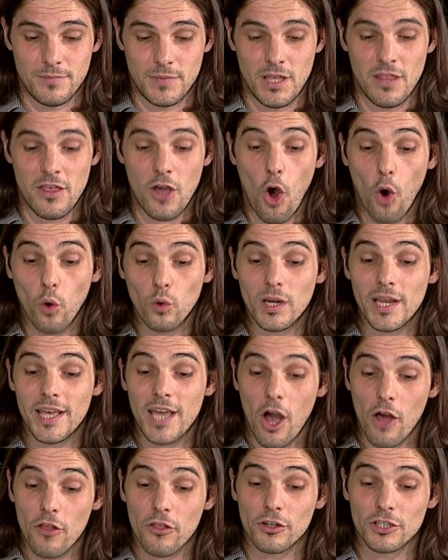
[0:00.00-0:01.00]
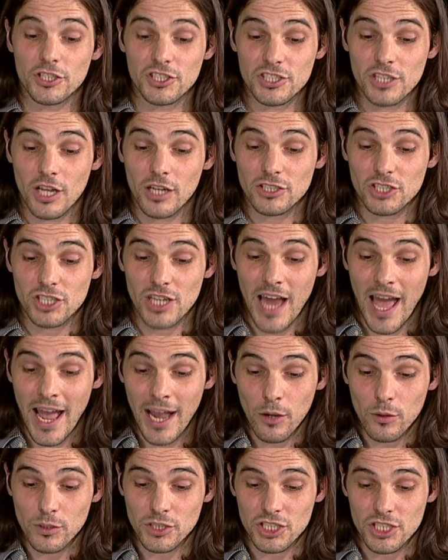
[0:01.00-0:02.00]
The only other such
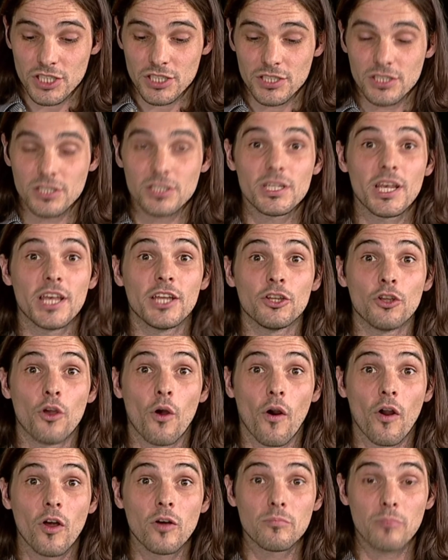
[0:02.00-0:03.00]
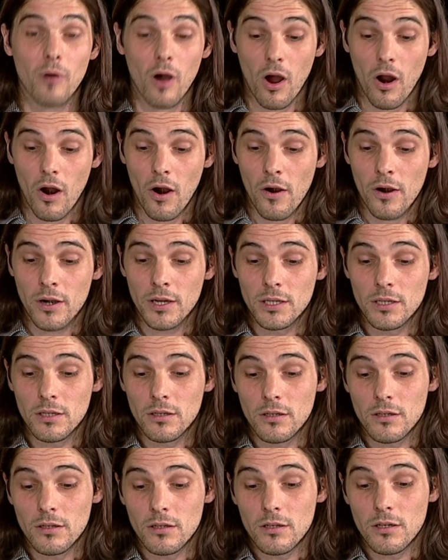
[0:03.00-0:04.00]
languages in Europe are
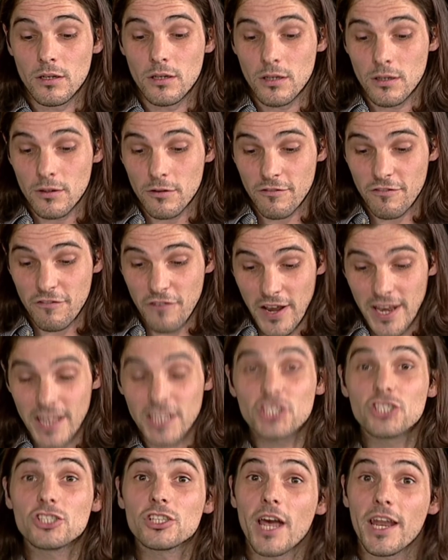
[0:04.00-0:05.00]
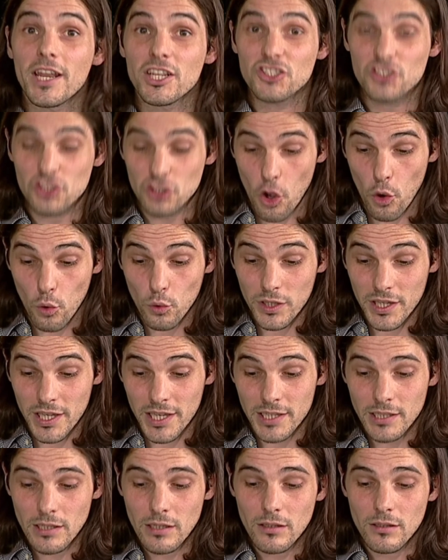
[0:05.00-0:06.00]
Finnish and
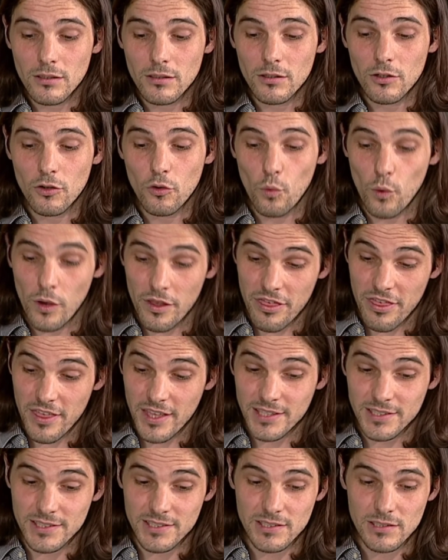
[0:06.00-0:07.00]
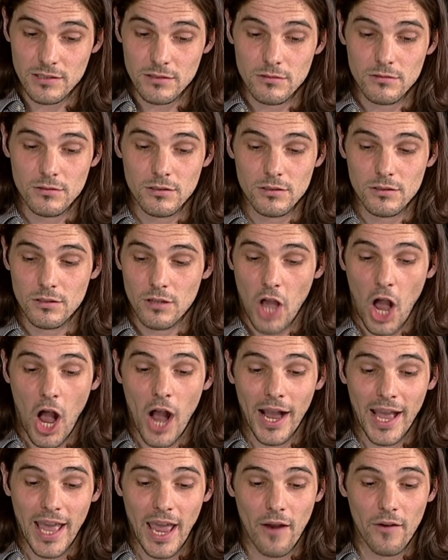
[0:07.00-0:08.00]
Estonian, with these
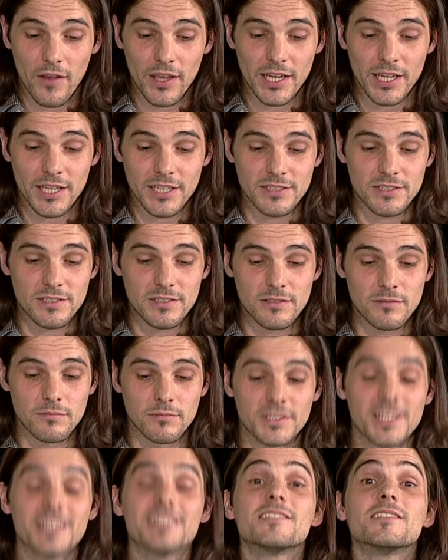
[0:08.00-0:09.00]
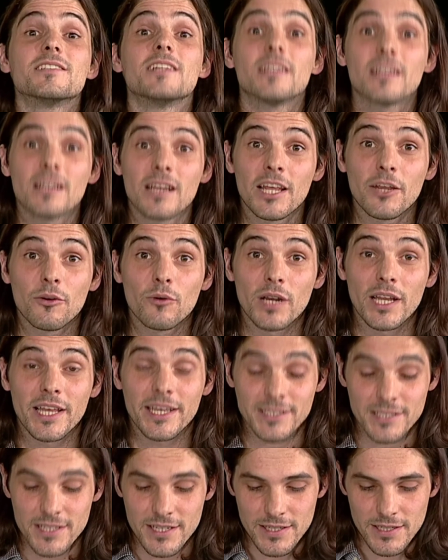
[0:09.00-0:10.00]
Hungarian is distantly
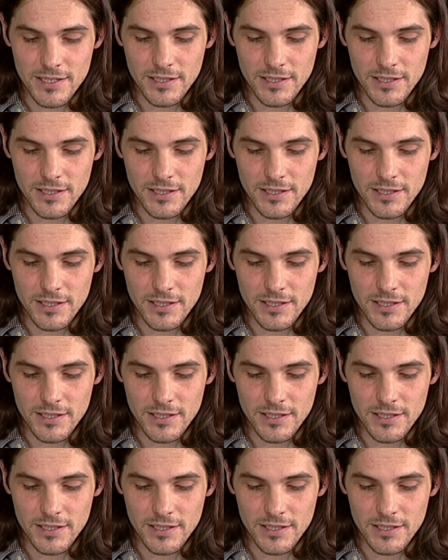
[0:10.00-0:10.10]
related,